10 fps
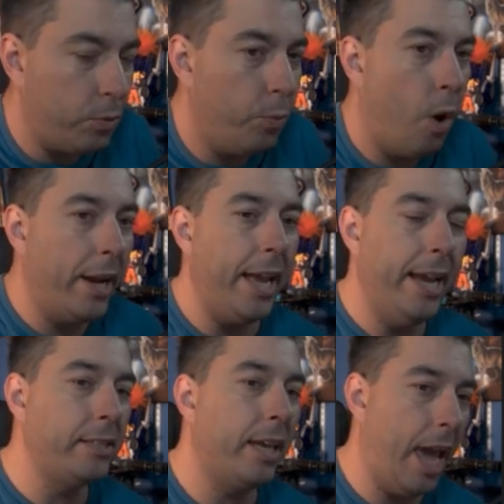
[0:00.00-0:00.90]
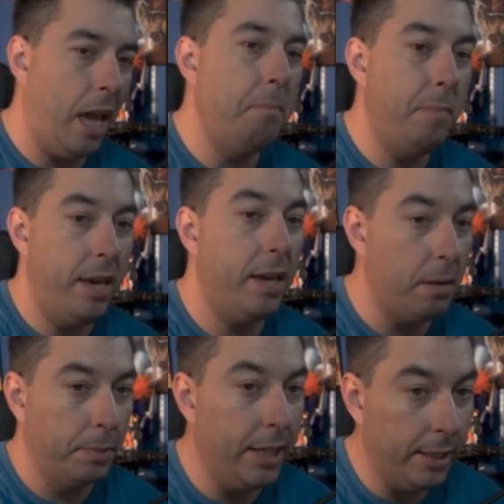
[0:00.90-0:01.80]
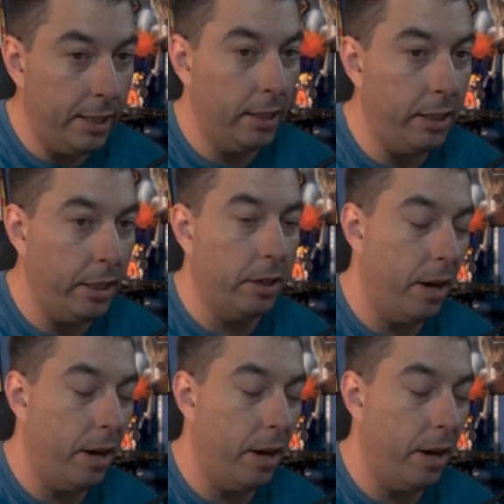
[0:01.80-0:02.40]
One is a game being completely linear.